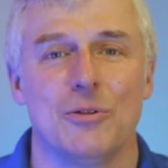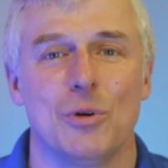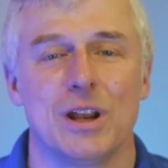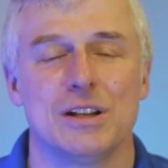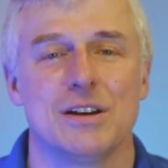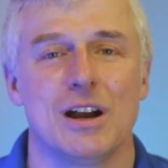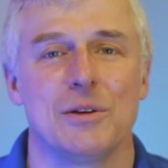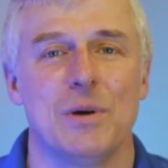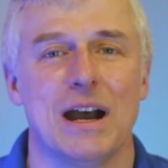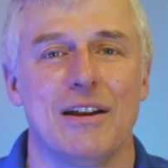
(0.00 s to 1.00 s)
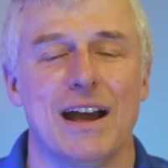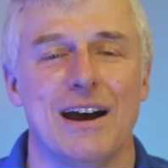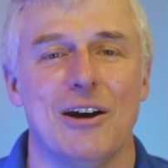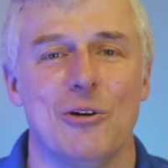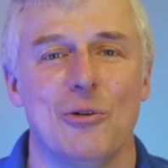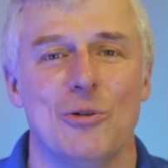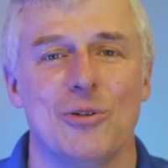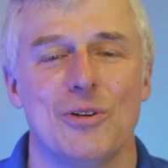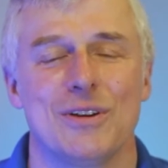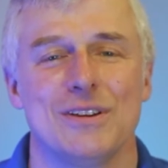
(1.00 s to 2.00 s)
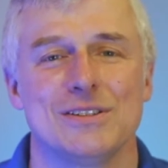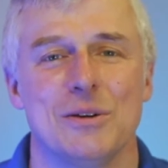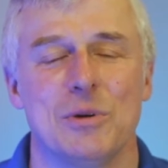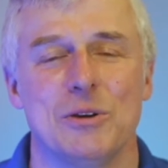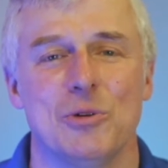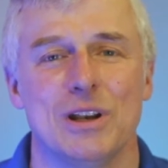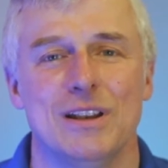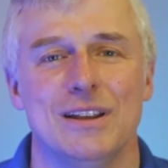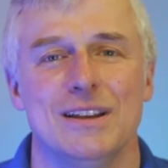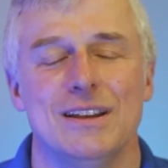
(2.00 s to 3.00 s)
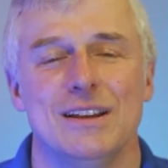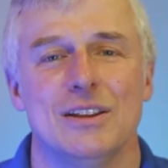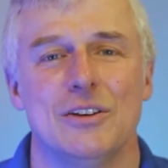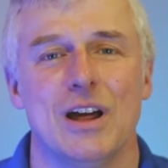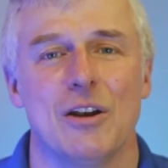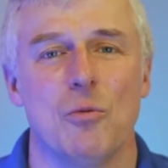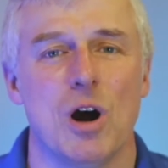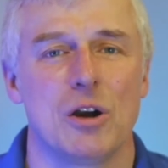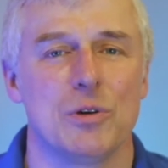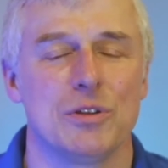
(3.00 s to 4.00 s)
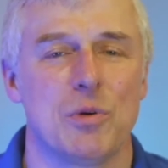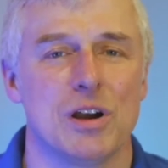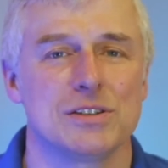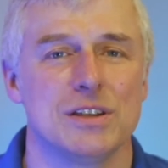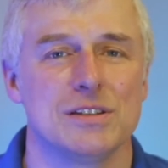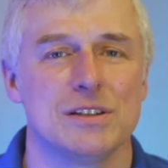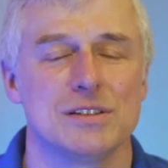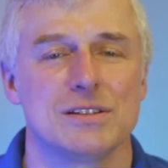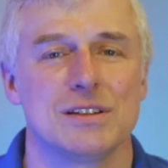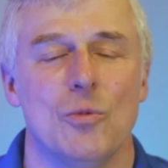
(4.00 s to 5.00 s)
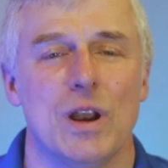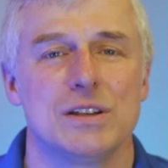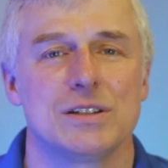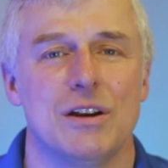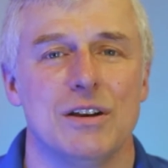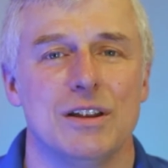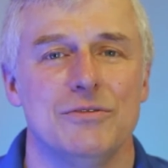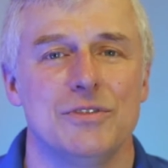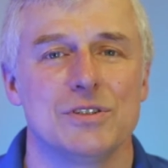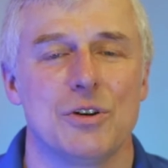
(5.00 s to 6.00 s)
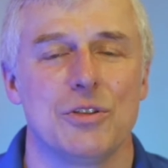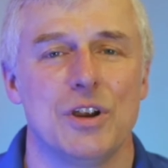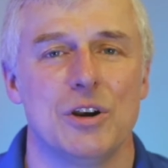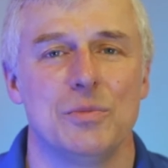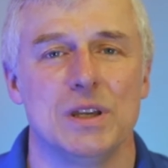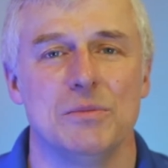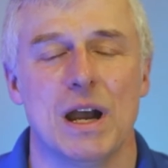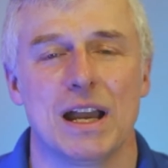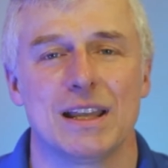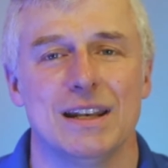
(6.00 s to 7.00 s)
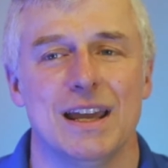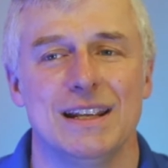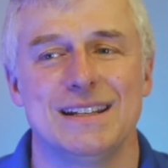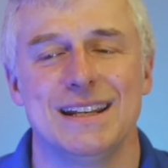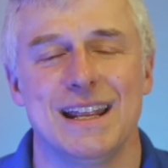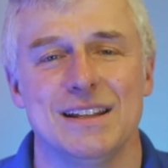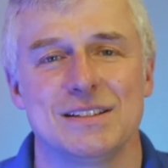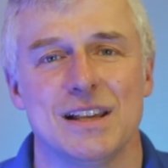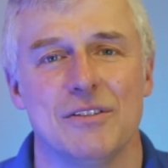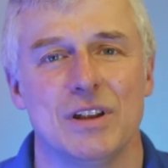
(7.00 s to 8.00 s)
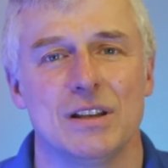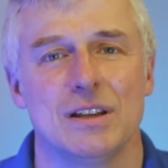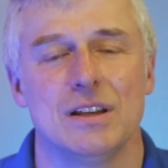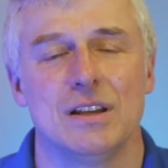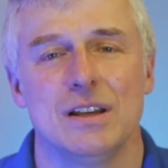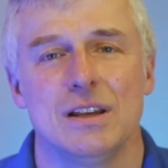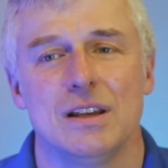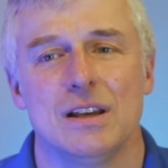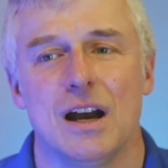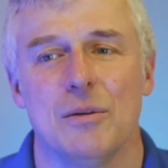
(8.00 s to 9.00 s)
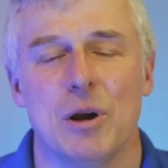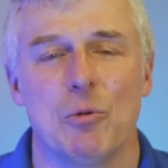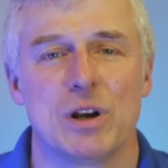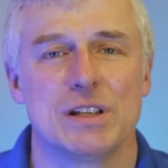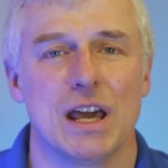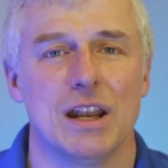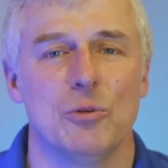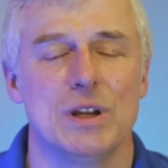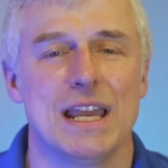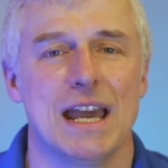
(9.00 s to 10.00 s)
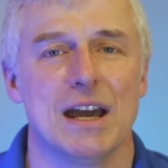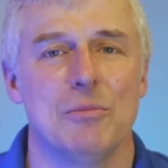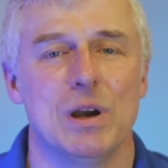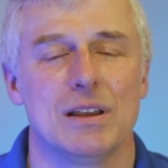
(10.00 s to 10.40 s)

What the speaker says: We're going to talk about how somebody would learn how to walk with a prosthesis. When I started physical therapy back in 1987, I worked at a rehab